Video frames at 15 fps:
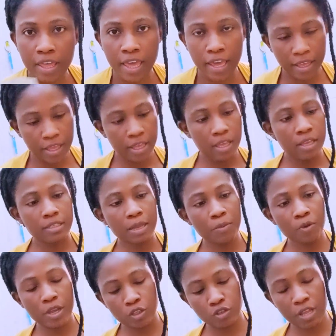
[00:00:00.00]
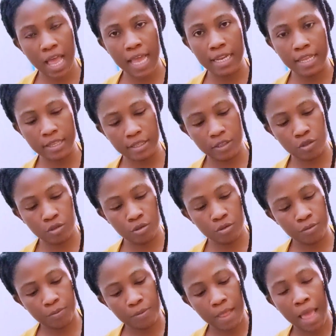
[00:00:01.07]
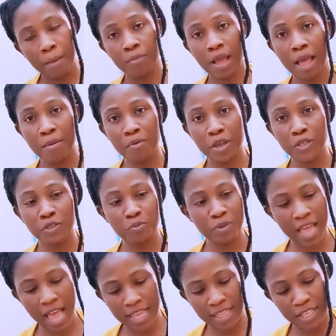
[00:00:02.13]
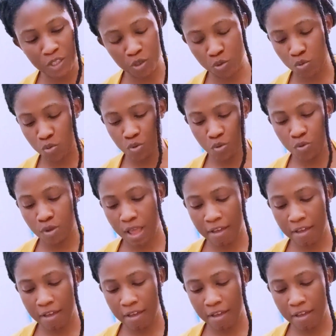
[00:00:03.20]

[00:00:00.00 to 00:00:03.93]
Okay, so I'm going to add in, I'm going to be adding 2.